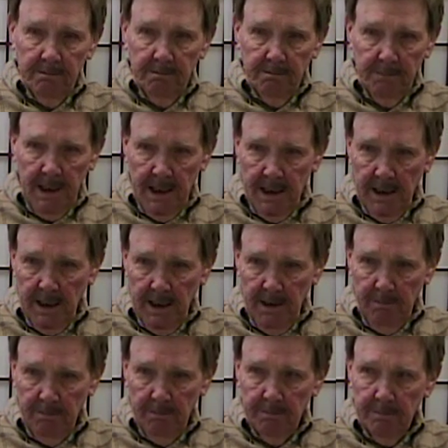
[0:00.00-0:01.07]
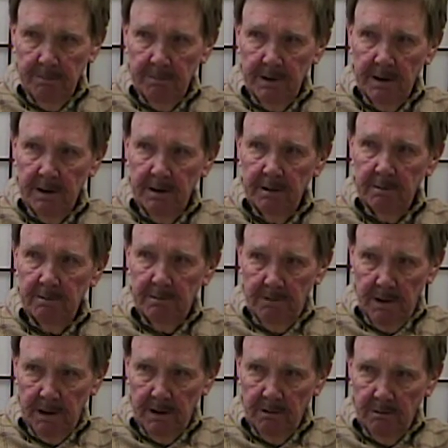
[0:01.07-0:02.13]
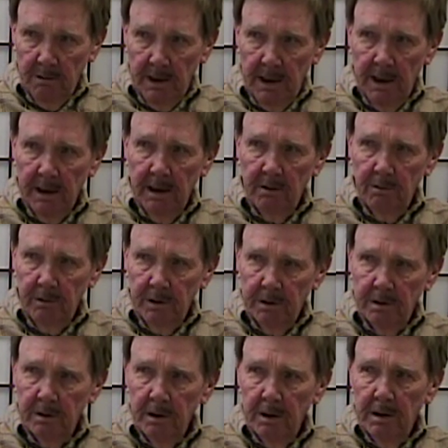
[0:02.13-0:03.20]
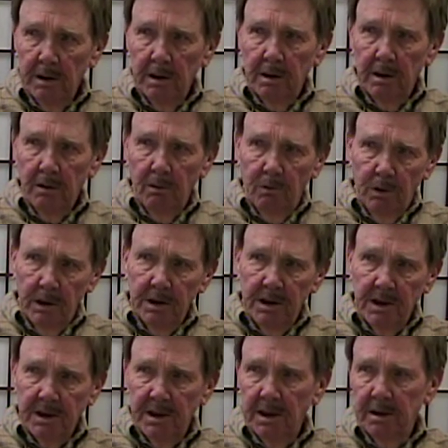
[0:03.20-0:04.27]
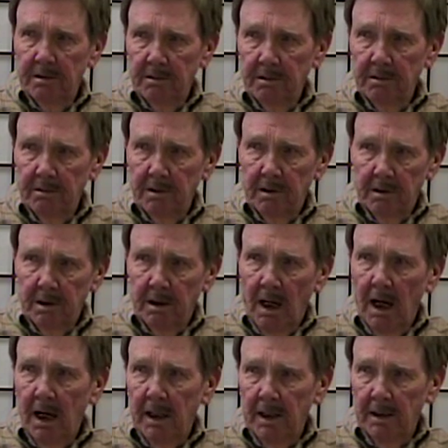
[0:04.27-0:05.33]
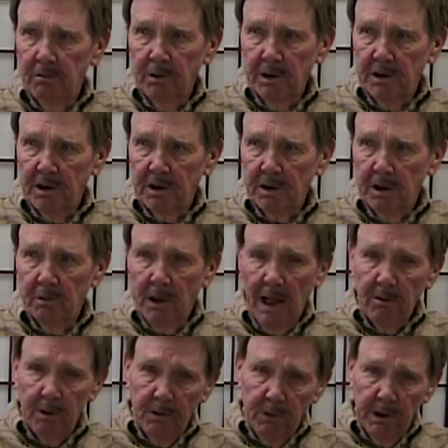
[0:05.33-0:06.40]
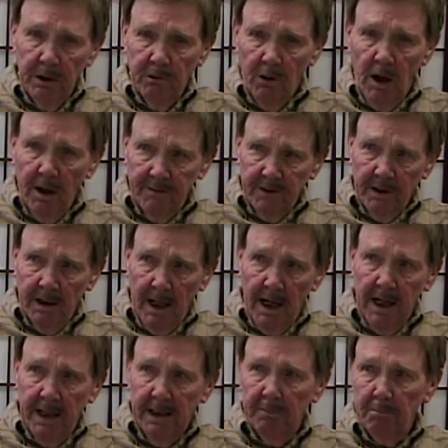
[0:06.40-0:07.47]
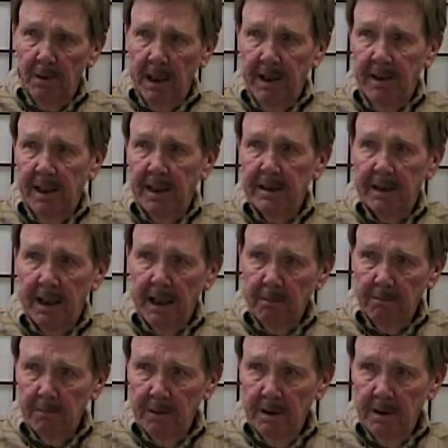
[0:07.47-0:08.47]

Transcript: Mannheim on the Rhine, and we were just in guarding. That way we were off the line by that time.